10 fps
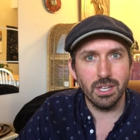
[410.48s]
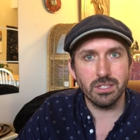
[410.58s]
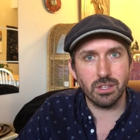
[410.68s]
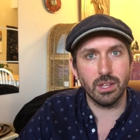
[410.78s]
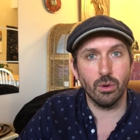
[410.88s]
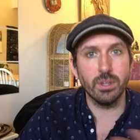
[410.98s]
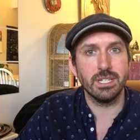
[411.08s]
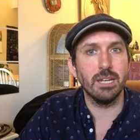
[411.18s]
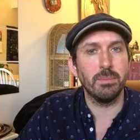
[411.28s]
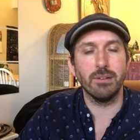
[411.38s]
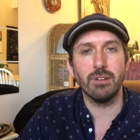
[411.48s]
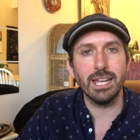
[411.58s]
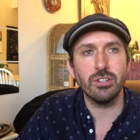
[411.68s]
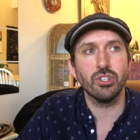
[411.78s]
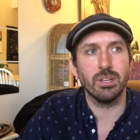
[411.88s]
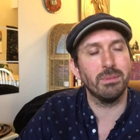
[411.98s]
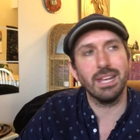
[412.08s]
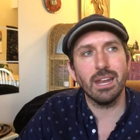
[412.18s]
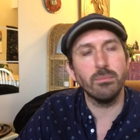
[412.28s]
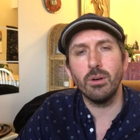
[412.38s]
so they always need to be in a relationship. And
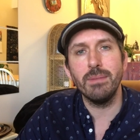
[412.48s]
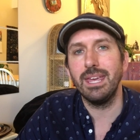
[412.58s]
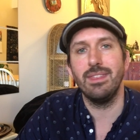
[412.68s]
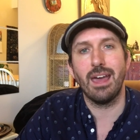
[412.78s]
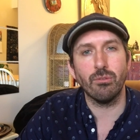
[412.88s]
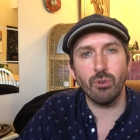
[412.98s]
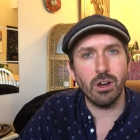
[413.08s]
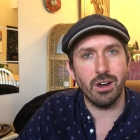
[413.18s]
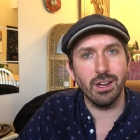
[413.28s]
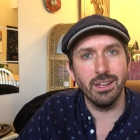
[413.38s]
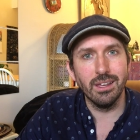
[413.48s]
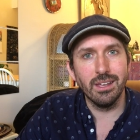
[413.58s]
again, I'm not making that wrong.